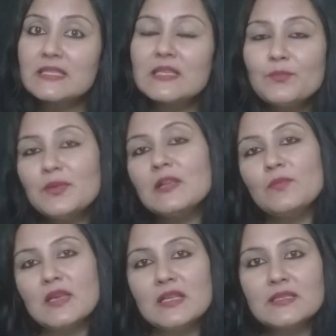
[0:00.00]
simply
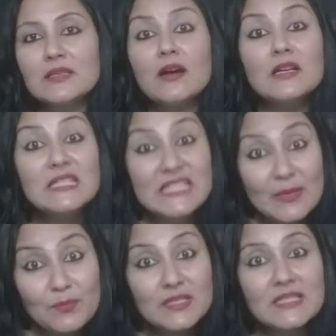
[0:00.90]
means
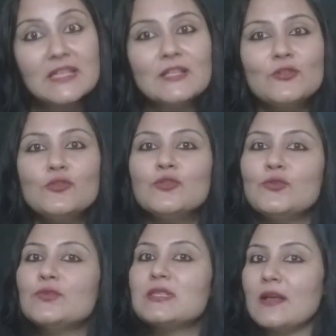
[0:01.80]
attempting to
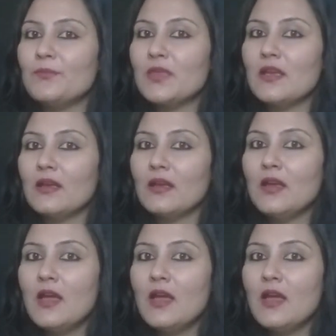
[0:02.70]
do something.